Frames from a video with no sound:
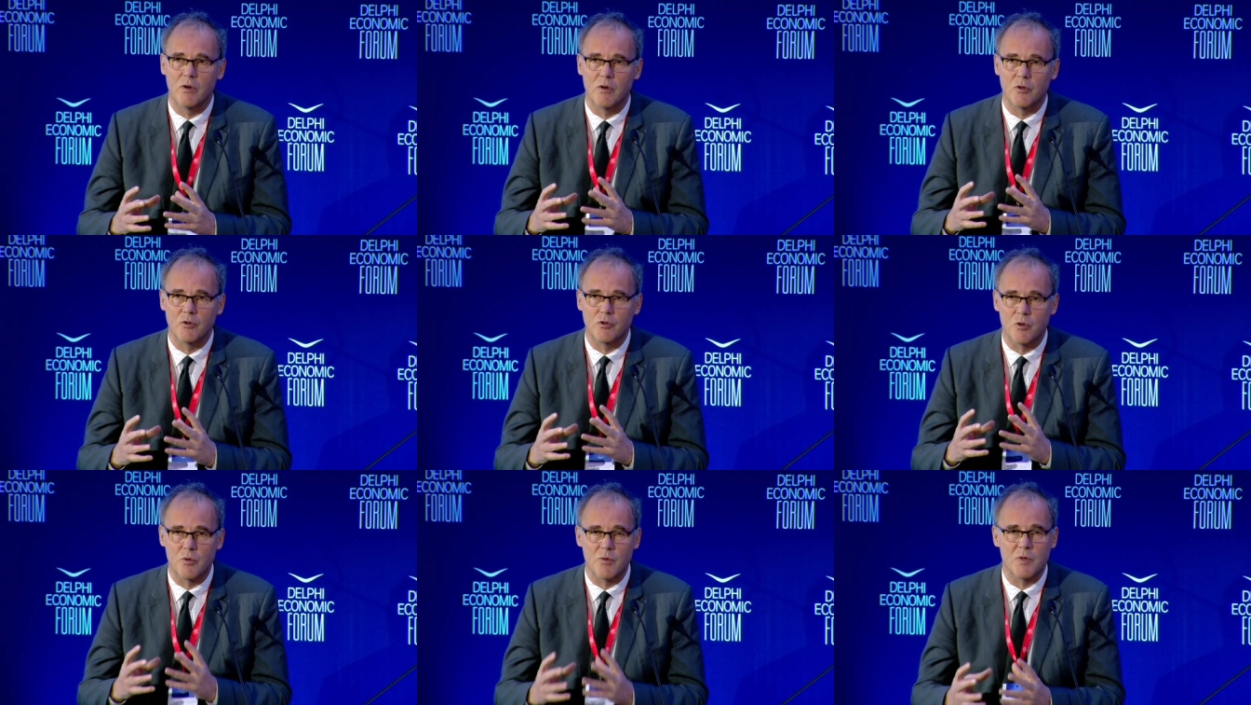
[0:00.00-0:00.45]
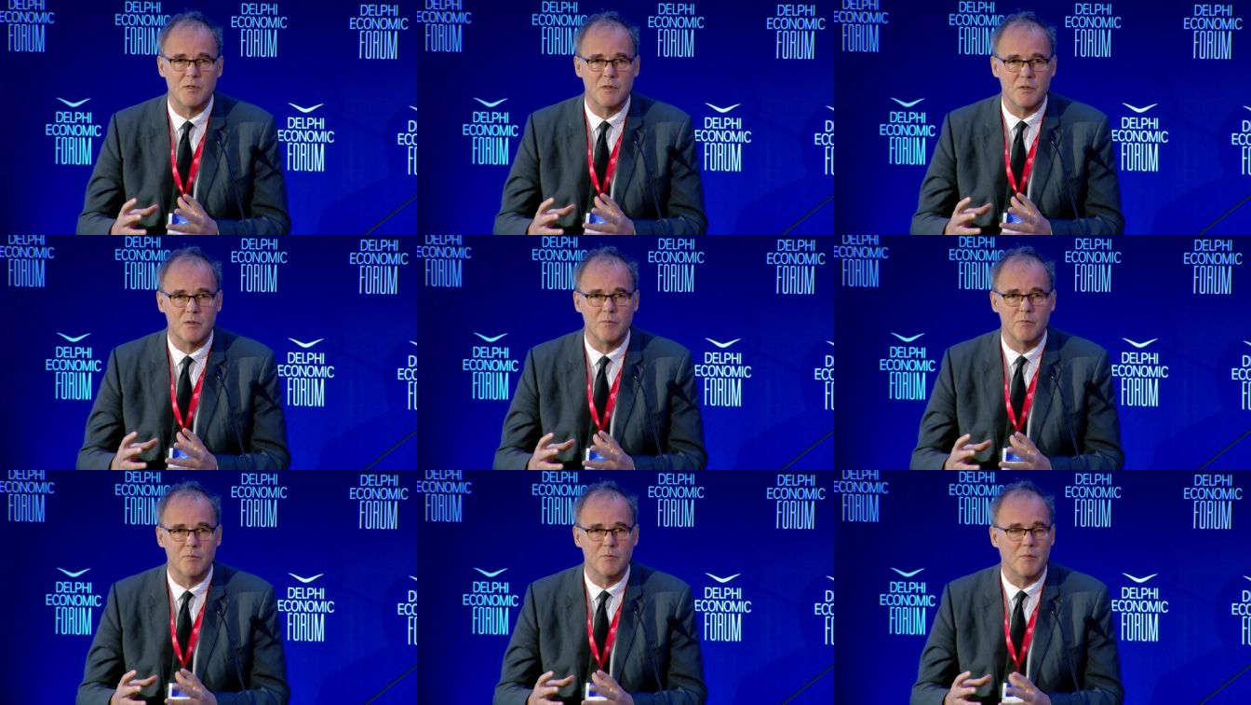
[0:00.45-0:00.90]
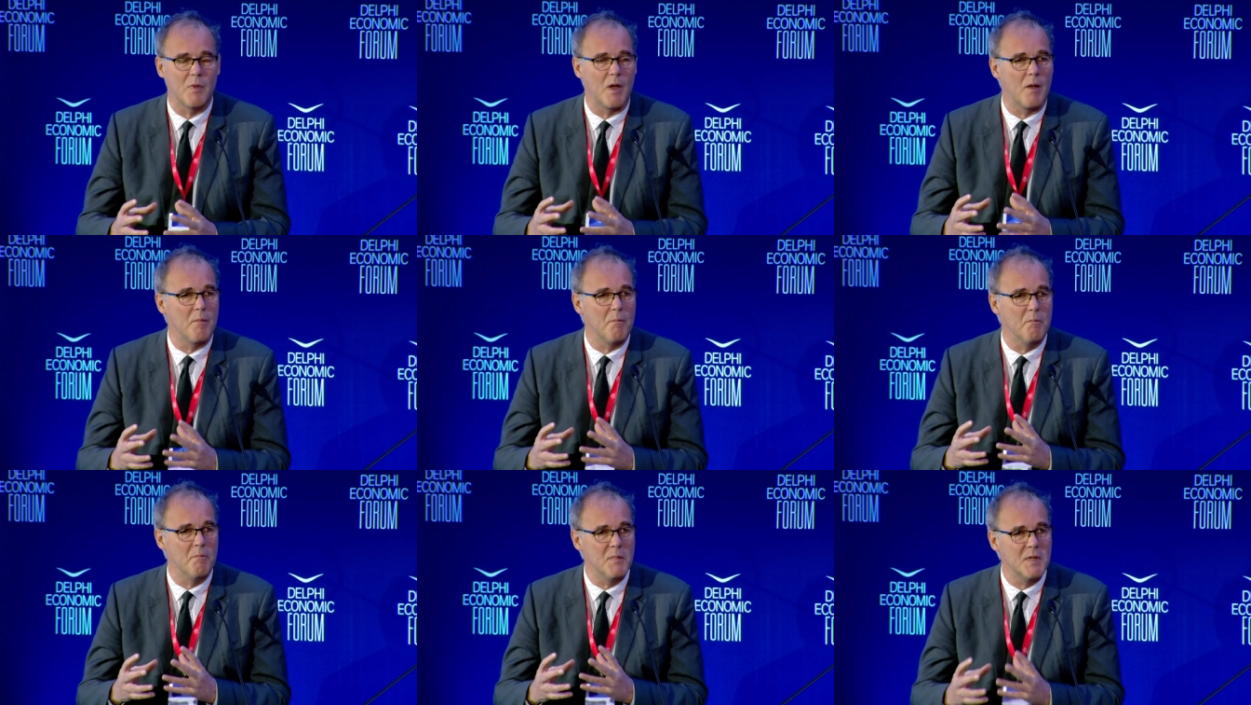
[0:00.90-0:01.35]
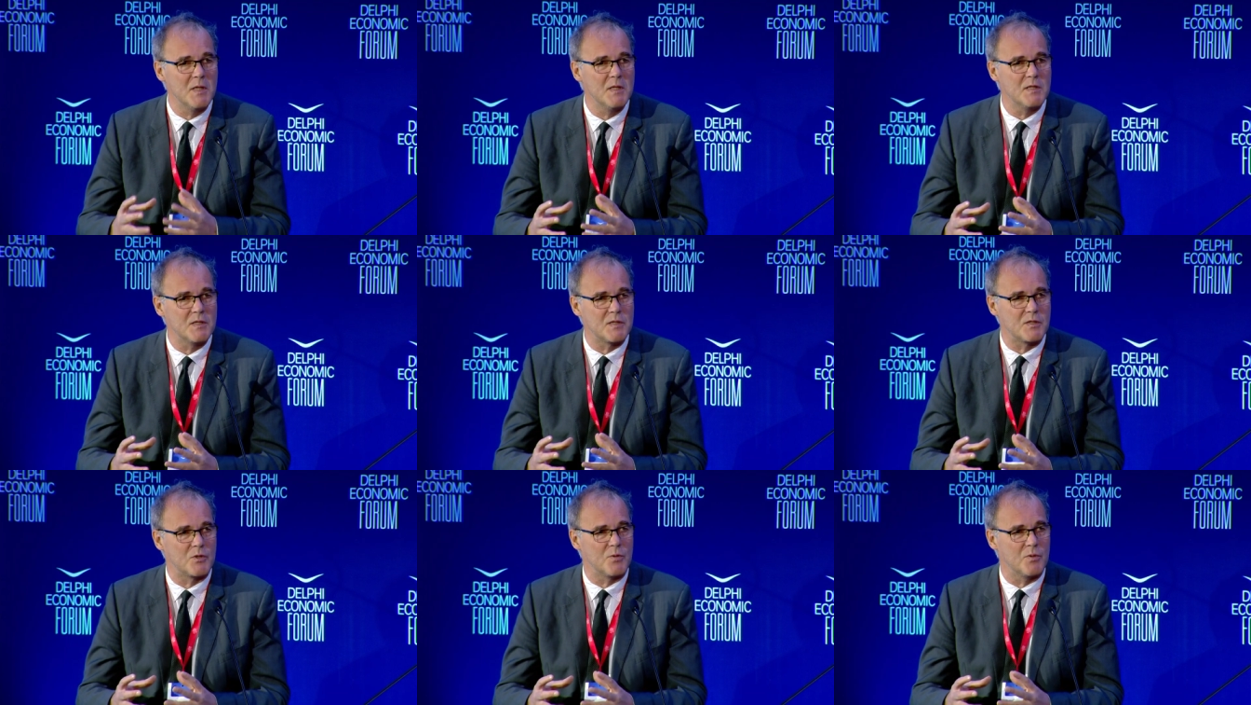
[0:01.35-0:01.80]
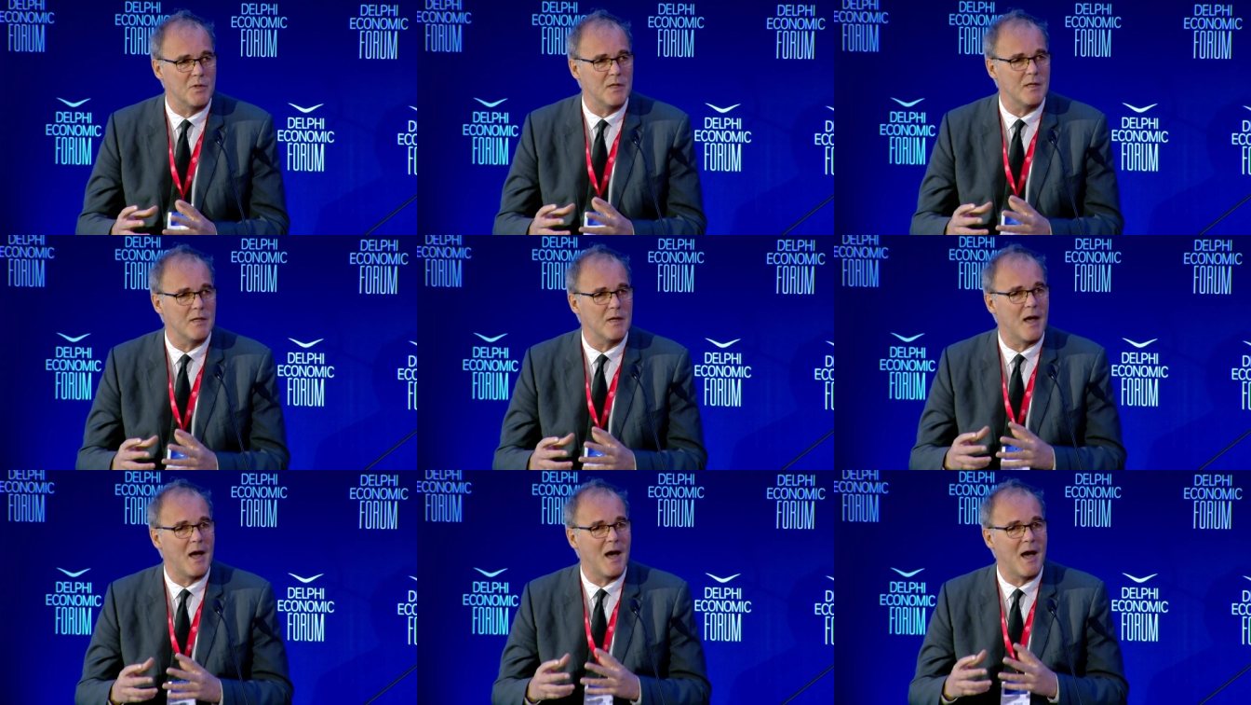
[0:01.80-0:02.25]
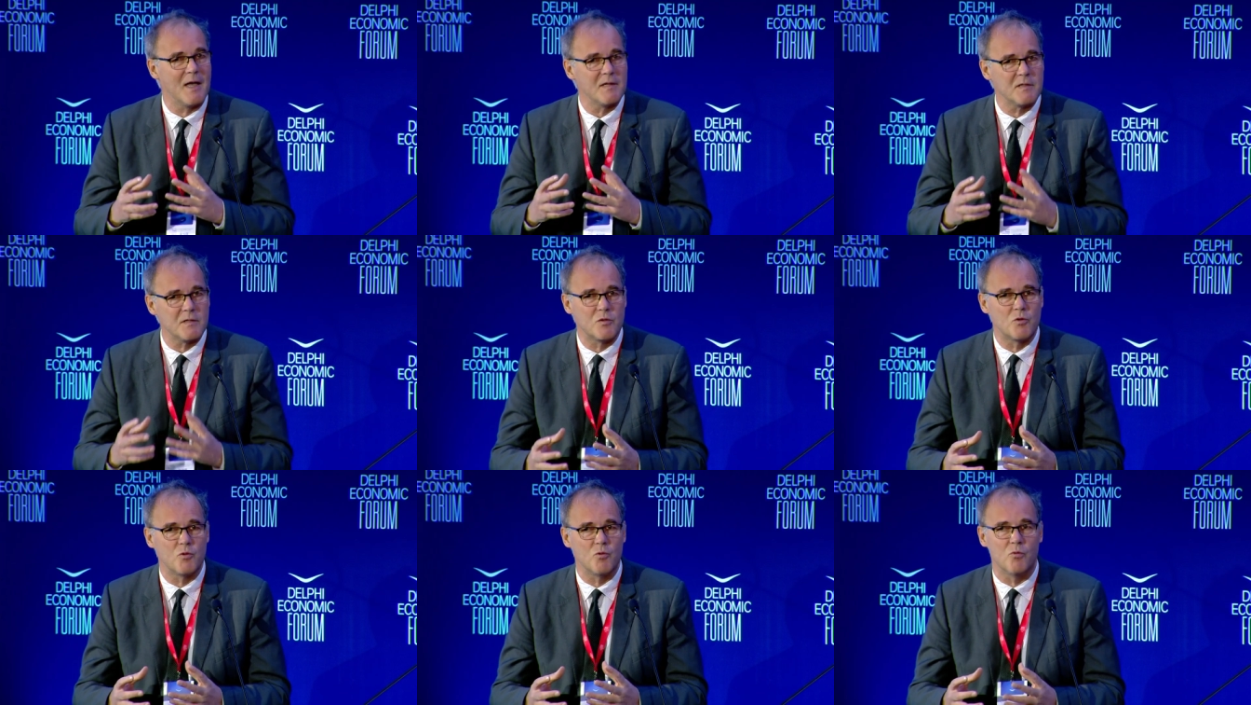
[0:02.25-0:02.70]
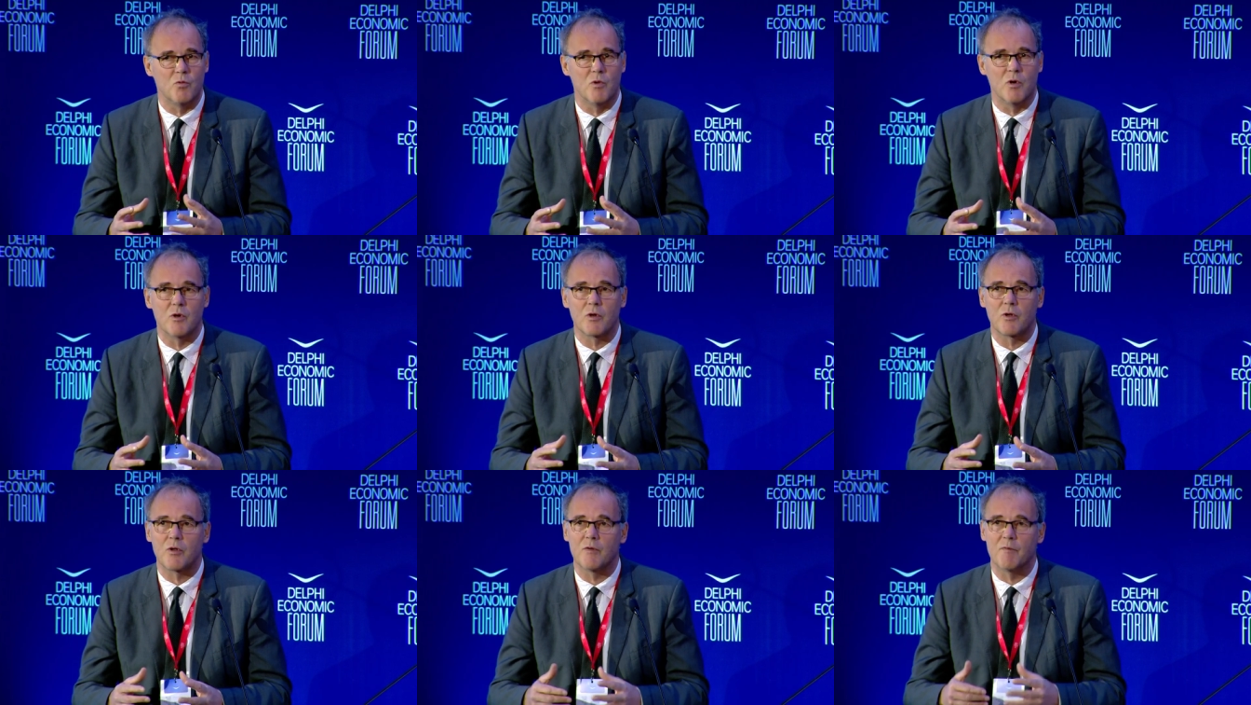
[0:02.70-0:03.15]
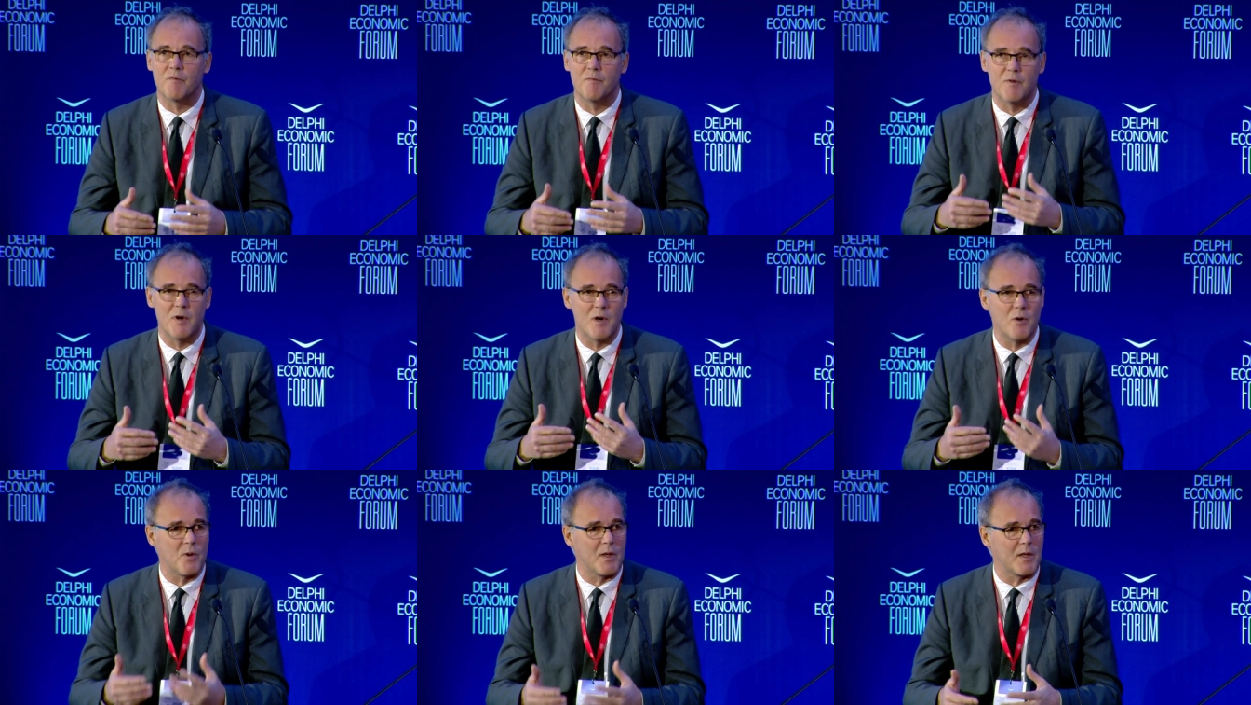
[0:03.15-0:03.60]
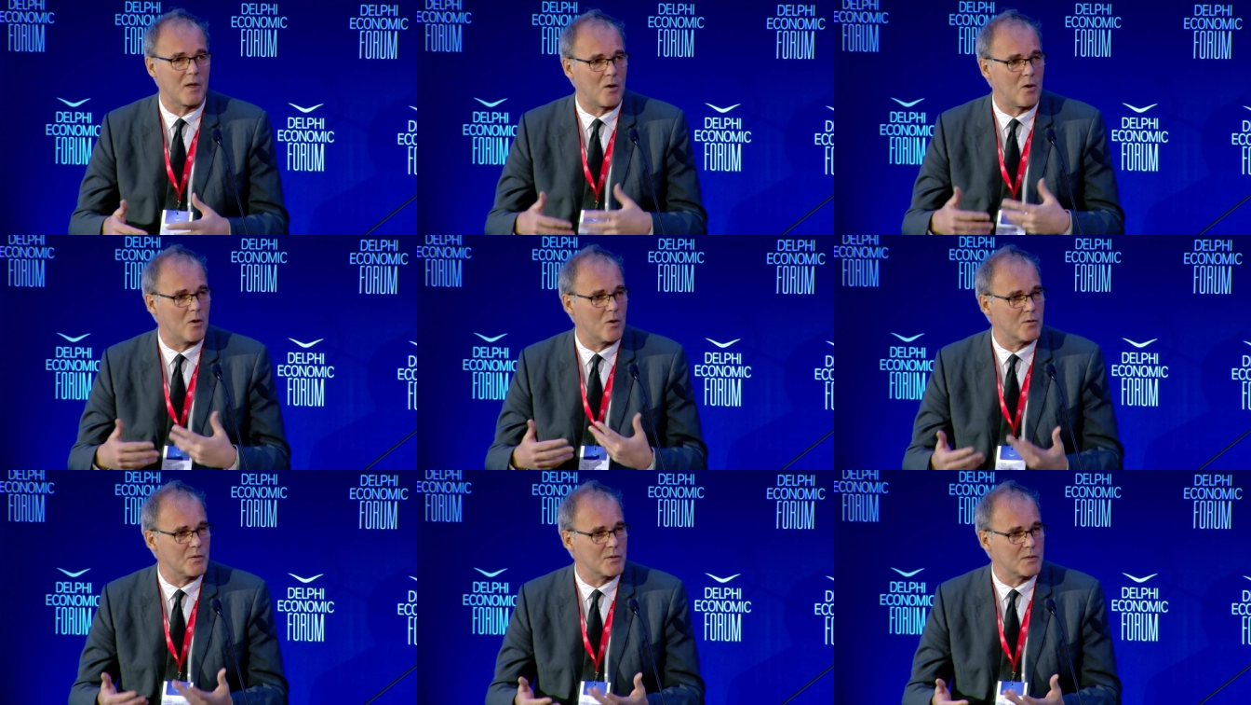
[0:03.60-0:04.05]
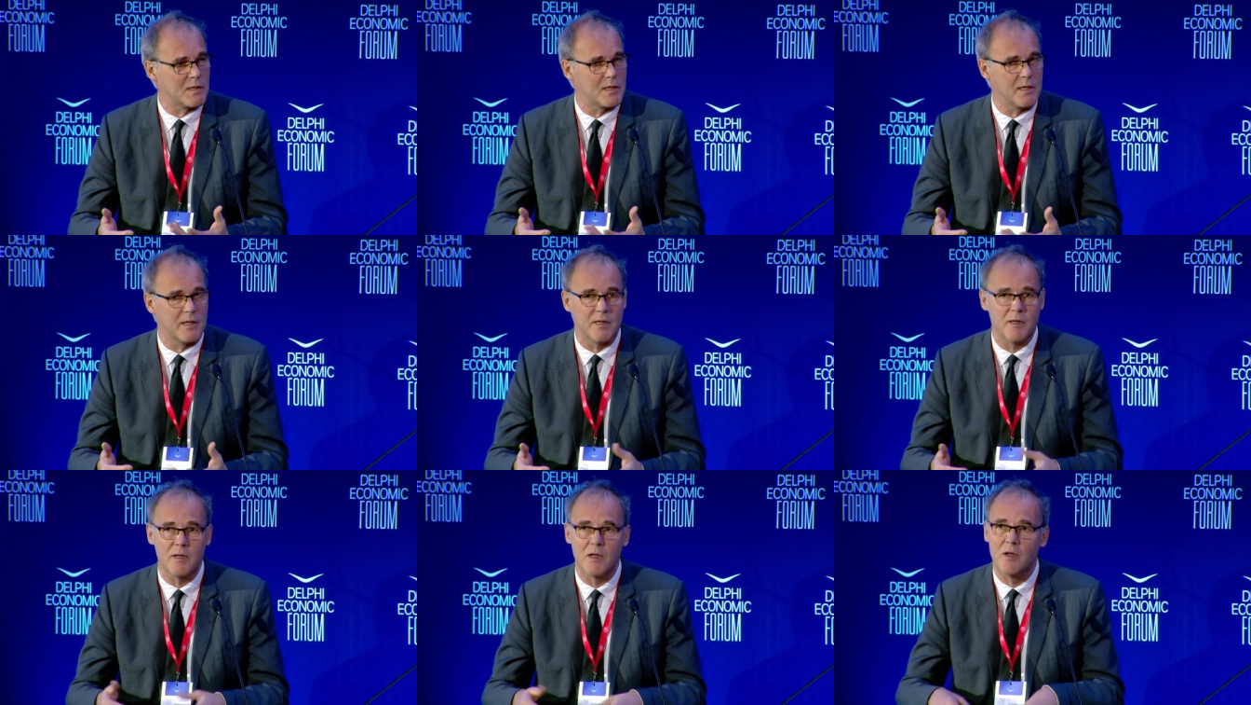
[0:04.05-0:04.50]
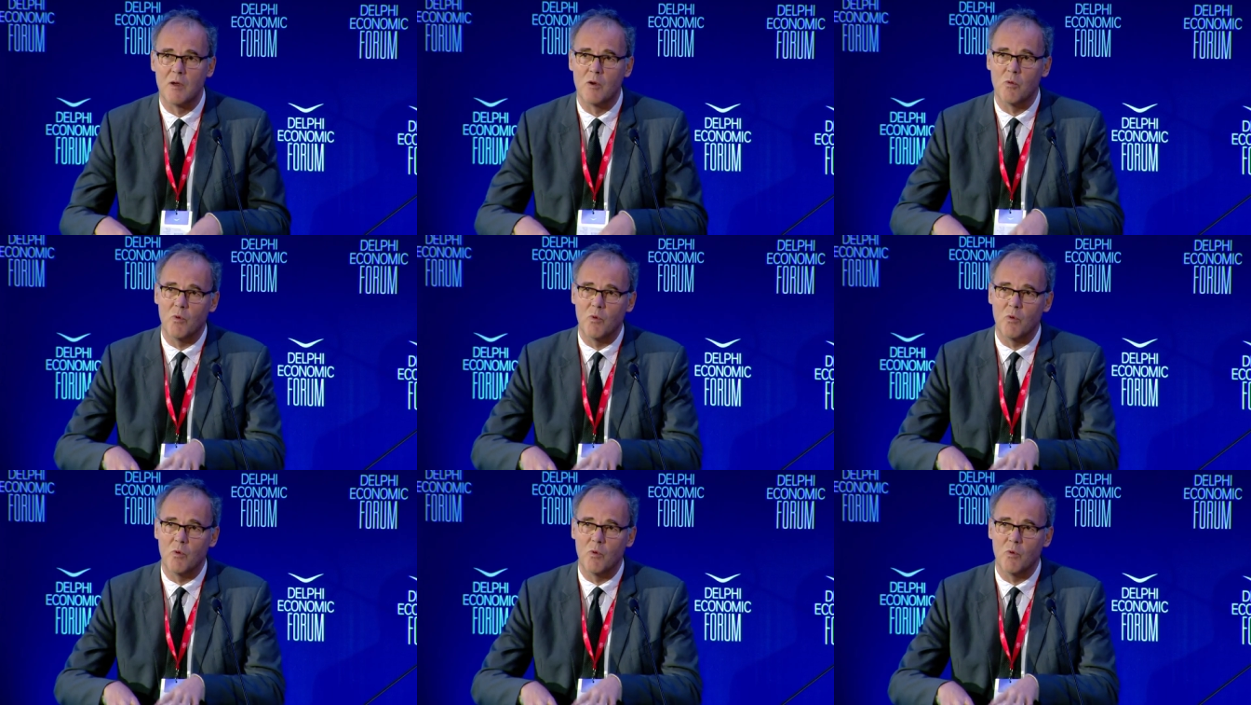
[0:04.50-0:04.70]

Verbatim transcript: uh, a tourism ministry has to work very closely